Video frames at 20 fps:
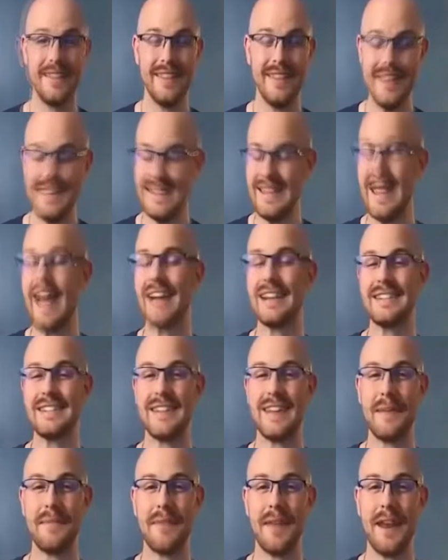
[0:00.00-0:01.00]
The next
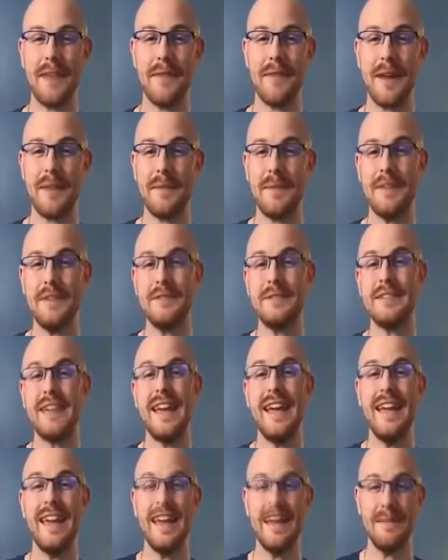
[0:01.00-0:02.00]
step that I recommend you
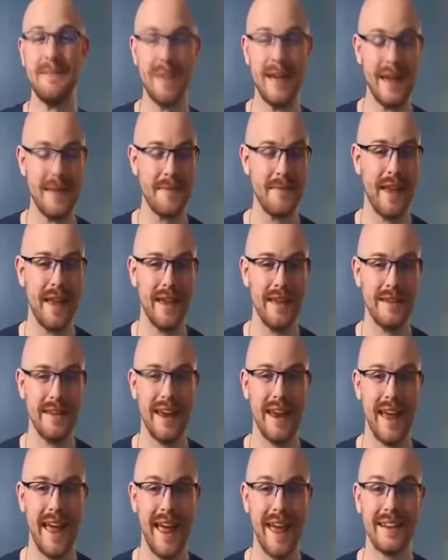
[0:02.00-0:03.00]
take in becoming a
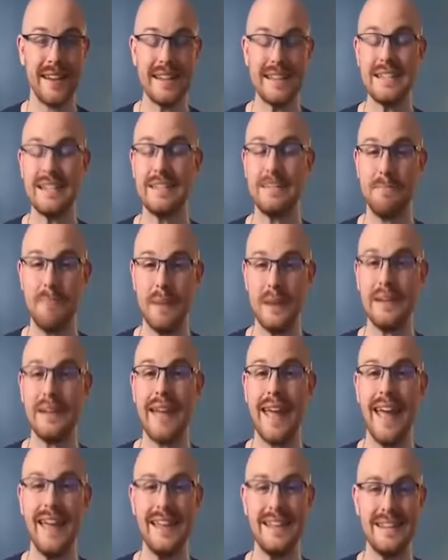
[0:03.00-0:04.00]
data analyst is
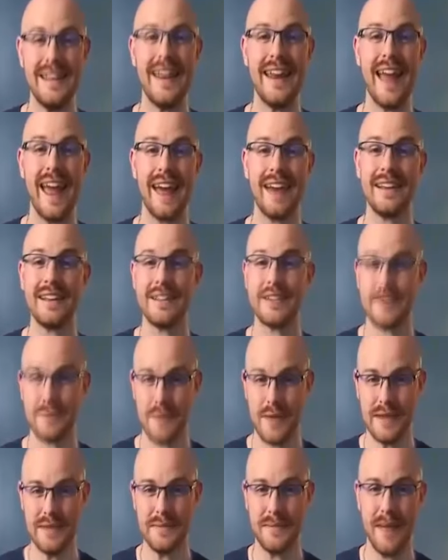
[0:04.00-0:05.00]
building a data analyst
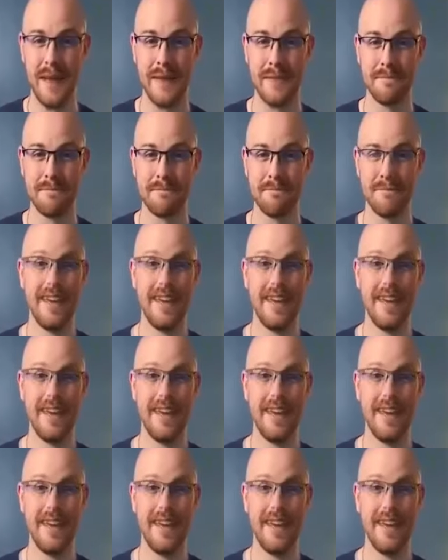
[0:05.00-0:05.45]
resume.